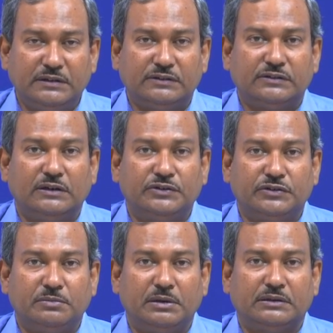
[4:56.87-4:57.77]

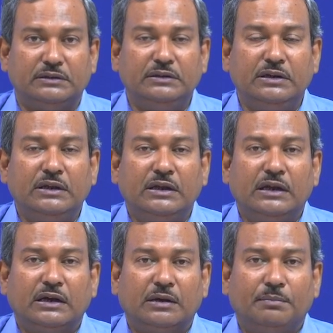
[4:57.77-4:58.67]
solution method,
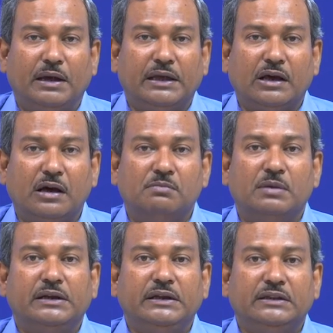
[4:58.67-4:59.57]
by
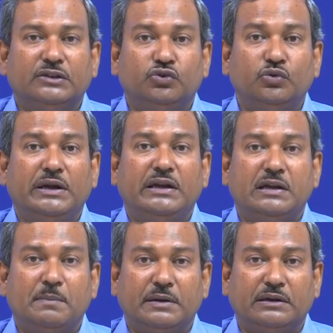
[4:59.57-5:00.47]
combining the two
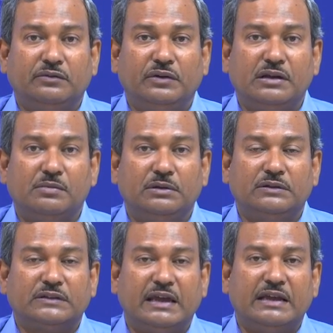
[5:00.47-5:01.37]
independent
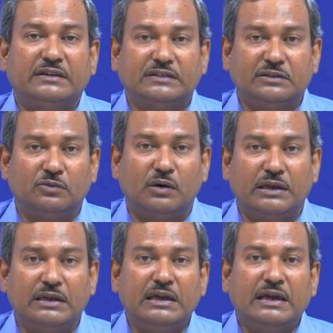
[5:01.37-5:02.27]
variables x and y
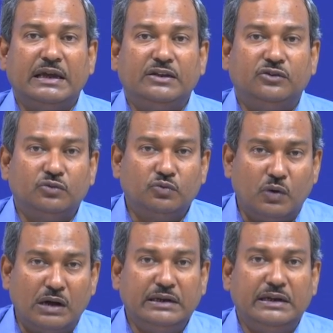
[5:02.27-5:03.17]
into
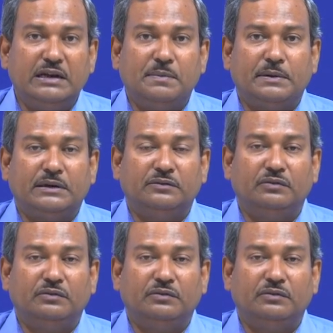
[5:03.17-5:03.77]
one independent